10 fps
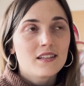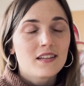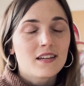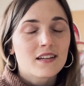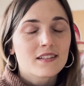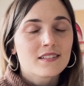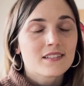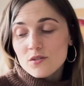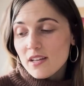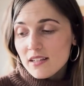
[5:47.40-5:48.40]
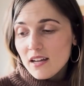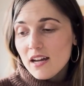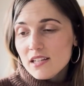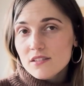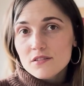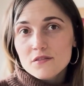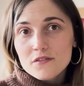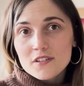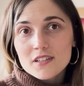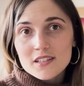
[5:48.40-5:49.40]
Yeah. So that kind
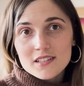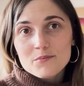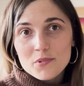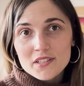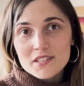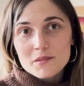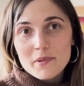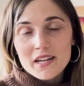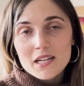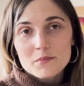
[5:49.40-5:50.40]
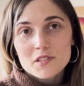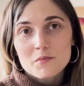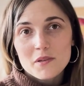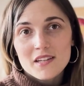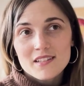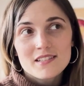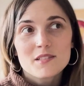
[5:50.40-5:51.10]
of brings us back up to speed.